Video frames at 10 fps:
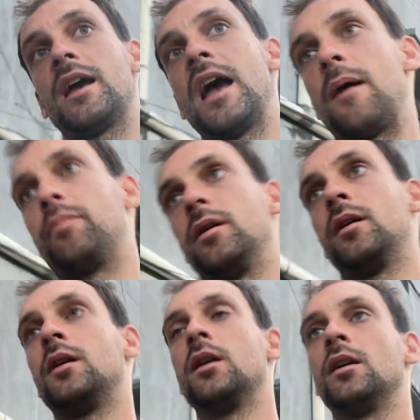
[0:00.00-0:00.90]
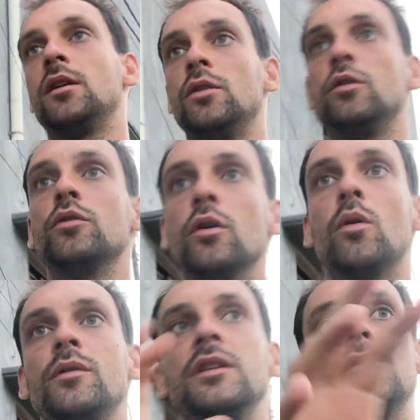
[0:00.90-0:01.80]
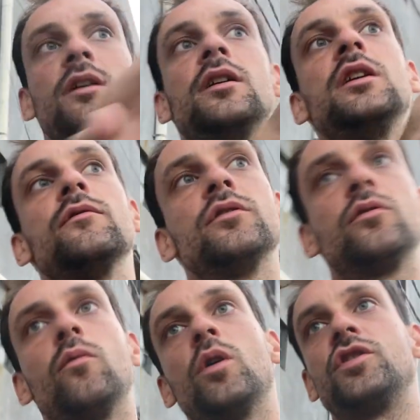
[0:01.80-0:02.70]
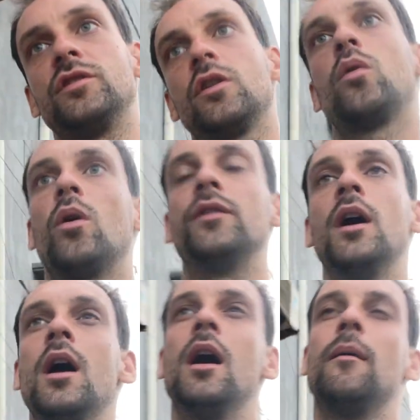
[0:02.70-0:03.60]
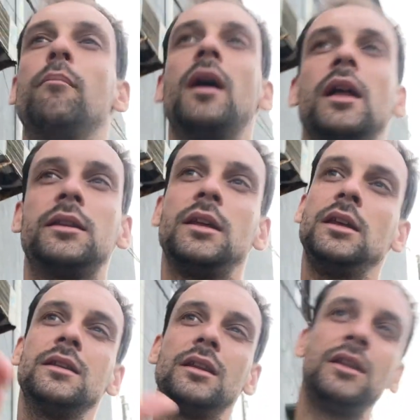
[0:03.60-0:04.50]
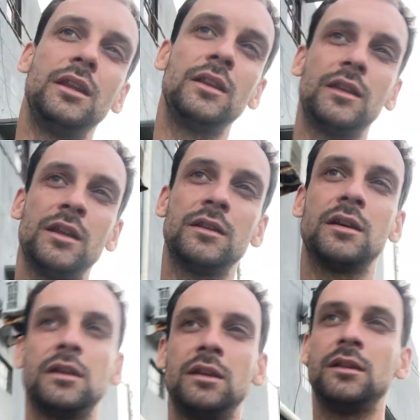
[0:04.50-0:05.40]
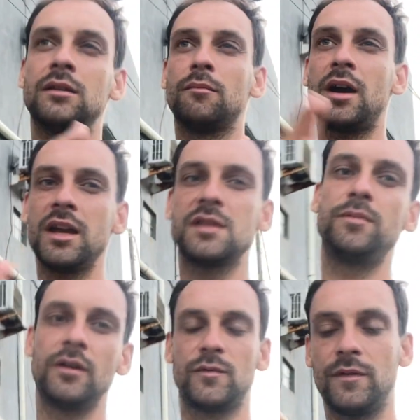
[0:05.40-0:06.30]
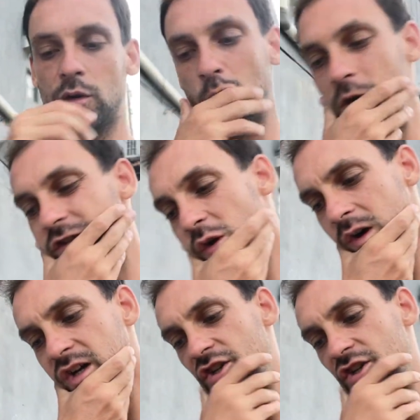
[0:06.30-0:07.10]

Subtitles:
an app. You no need even to watch in the code. But in my experience with the Cursor and